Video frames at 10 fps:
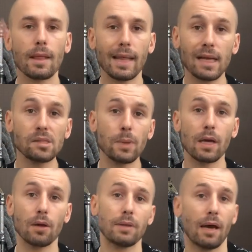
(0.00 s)
Now as we
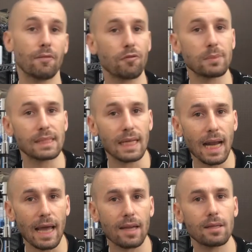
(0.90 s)
go down from
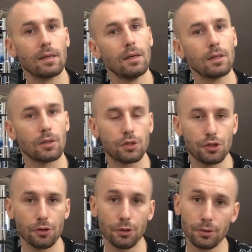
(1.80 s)
select to
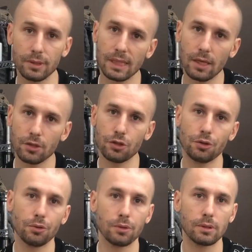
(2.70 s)
choose,
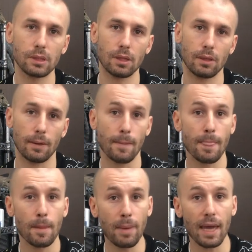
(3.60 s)
choose to
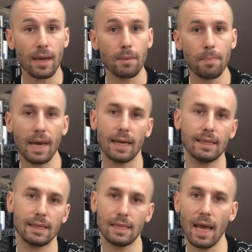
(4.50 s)
pick, pick
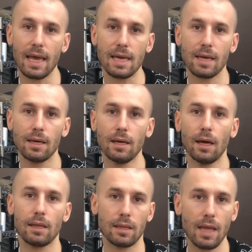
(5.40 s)
to take,
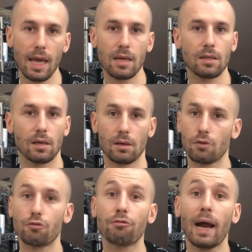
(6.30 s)
and then take to
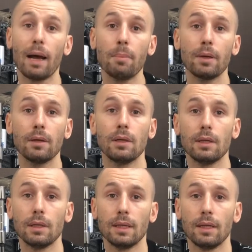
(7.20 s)
grab,
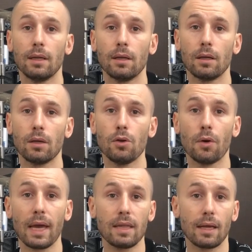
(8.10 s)

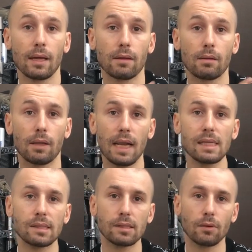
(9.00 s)
you're getting
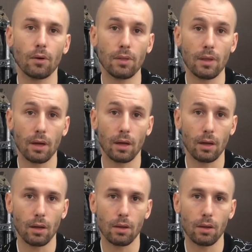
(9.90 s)
less on the